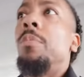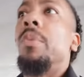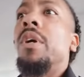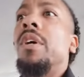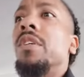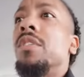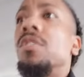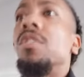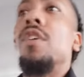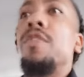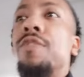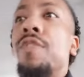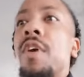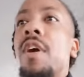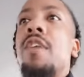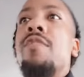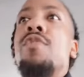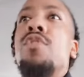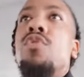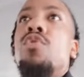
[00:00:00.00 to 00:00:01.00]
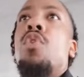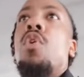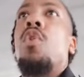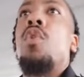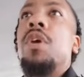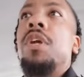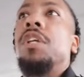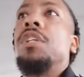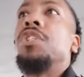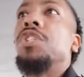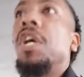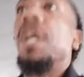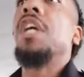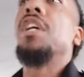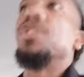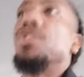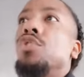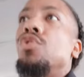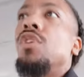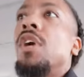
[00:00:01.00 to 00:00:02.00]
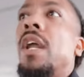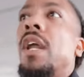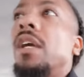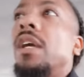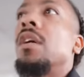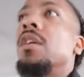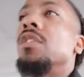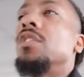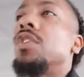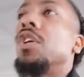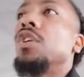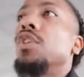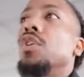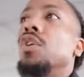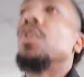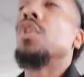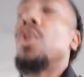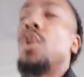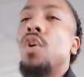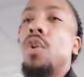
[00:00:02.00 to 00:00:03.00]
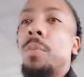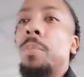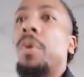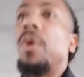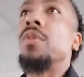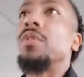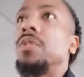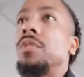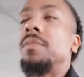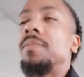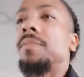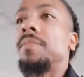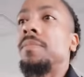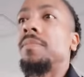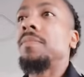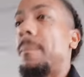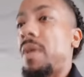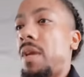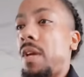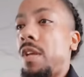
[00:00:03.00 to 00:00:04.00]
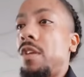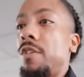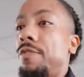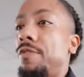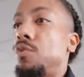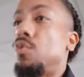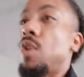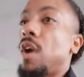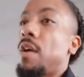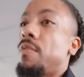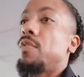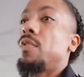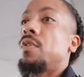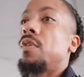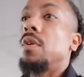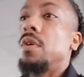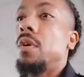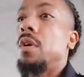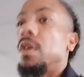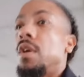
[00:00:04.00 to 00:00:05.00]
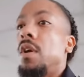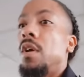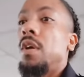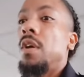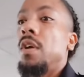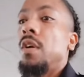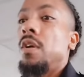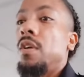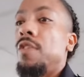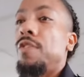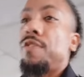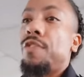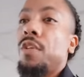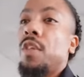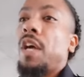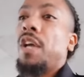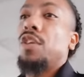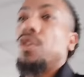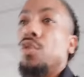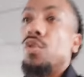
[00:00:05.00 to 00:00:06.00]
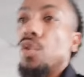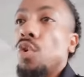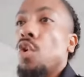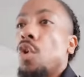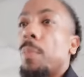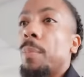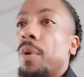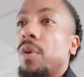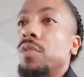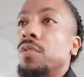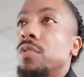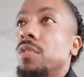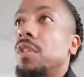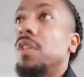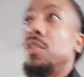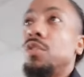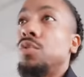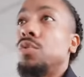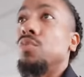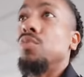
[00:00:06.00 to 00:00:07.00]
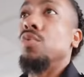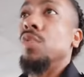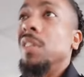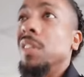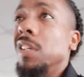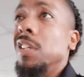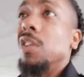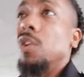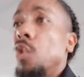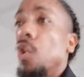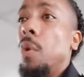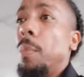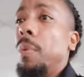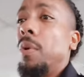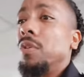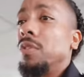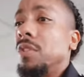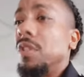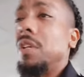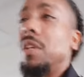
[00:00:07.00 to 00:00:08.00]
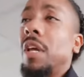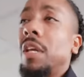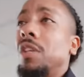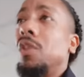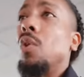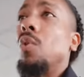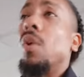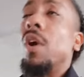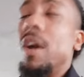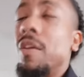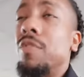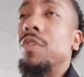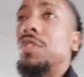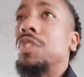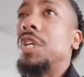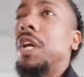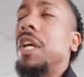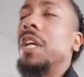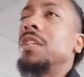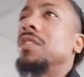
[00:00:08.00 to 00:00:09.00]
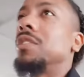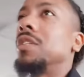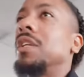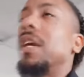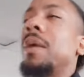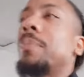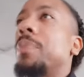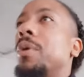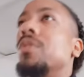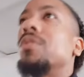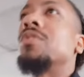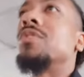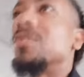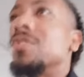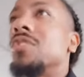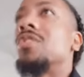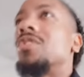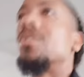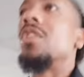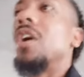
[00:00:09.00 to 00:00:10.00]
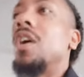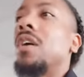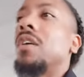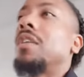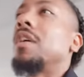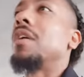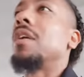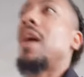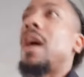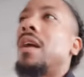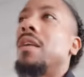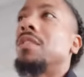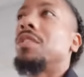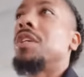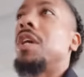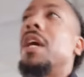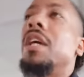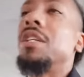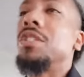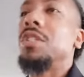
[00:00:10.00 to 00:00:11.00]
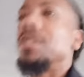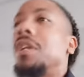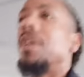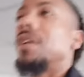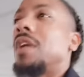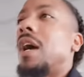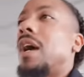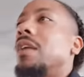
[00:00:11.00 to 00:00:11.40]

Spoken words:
because they're forever growing and changing. You got to continue to learn a person. And if you ever feel like you know a person and you really know a person and they don't ever change, then that person's stuck. They're not changing, they're